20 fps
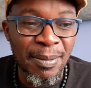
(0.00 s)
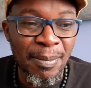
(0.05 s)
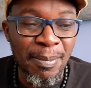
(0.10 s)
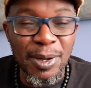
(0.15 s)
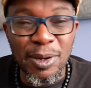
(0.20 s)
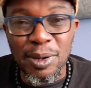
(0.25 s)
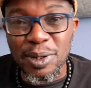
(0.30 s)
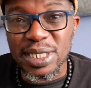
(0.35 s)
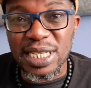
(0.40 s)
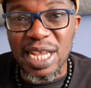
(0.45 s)

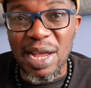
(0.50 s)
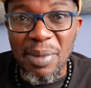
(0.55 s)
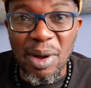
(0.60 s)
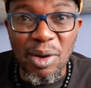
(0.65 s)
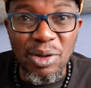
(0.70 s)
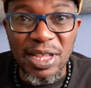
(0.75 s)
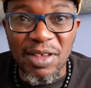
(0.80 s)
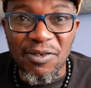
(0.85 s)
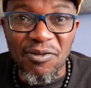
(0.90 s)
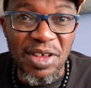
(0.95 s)
Because
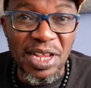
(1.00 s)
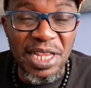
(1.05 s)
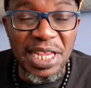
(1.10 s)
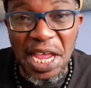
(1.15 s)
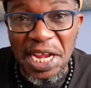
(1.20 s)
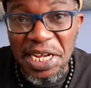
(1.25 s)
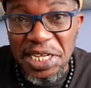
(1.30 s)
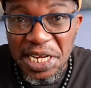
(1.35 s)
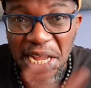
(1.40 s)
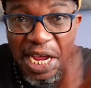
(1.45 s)
somehow they feel
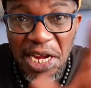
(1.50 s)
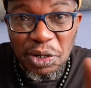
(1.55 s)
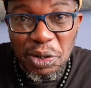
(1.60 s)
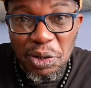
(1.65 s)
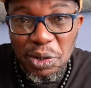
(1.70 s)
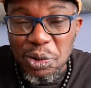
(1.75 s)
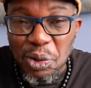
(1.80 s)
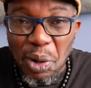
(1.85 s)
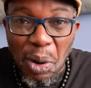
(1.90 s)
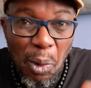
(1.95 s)
they're
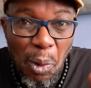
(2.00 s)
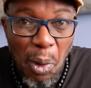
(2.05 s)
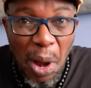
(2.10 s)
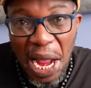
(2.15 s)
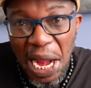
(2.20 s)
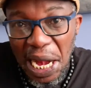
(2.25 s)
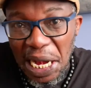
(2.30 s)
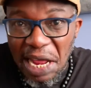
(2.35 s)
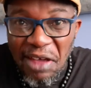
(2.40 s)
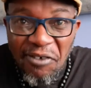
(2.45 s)
entitled to a
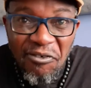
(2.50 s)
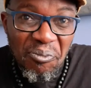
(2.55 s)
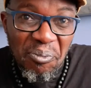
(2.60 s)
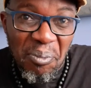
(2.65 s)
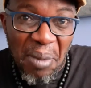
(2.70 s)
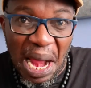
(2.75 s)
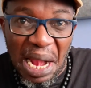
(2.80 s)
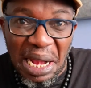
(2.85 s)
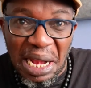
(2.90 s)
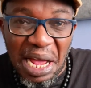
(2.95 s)
work-life
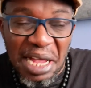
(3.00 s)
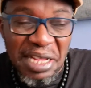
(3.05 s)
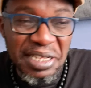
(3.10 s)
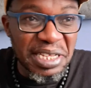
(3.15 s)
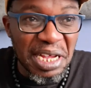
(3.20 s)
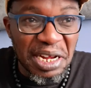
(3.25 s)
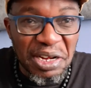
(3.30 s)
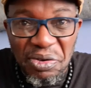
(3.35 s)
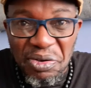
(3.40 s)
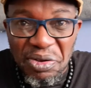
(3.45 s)

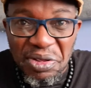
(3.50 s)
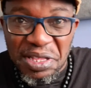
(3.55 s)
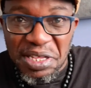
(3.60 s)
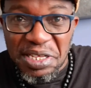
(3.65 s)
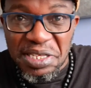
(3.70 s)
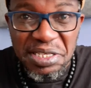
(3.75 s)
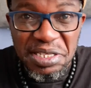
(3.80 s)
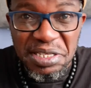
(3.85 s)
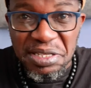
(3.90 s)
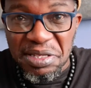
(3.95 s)
balance and all
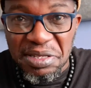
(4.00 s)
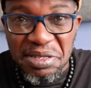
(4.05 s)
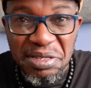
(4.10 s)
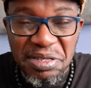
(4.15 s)
these